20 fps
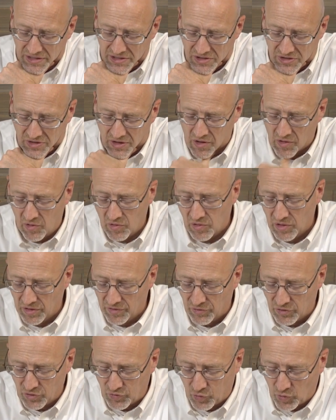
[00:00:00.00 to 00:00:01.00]
So
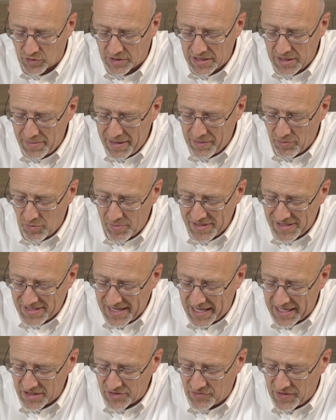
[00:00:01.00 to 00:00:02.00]
look at verse 14. A man will be
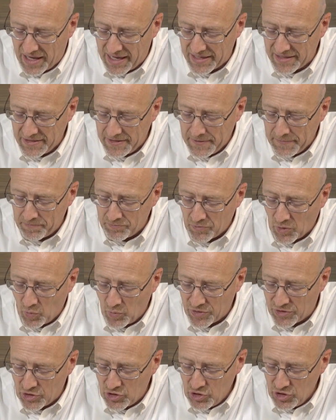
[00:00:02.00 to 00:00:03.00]
satisfied
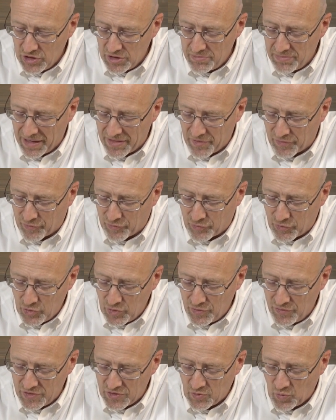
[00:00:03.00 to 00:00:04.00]
with good by the
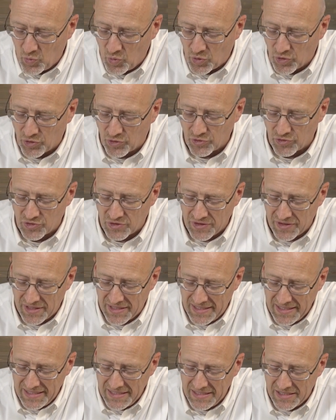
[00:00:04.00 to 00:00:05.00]
fruit of his words, and
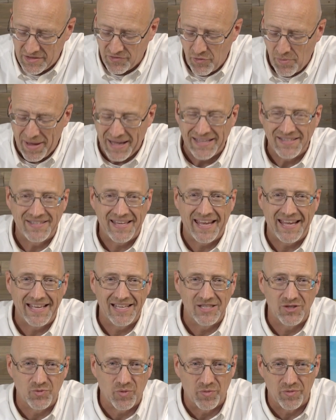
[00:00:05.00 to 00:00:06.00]
the deeds of a man's
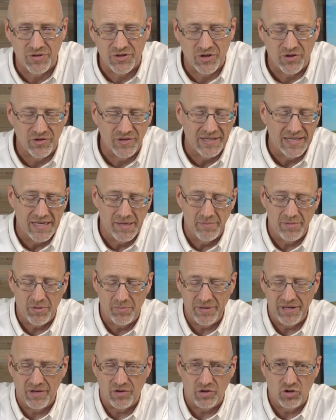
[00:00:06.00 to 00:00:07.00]
hands will return to him.
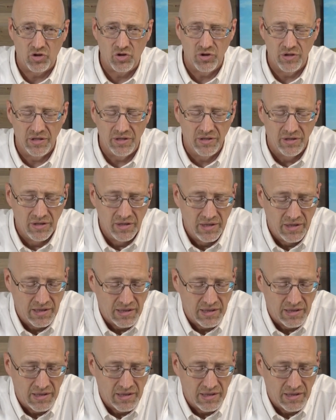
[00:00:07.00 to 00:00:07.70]
It'll be a good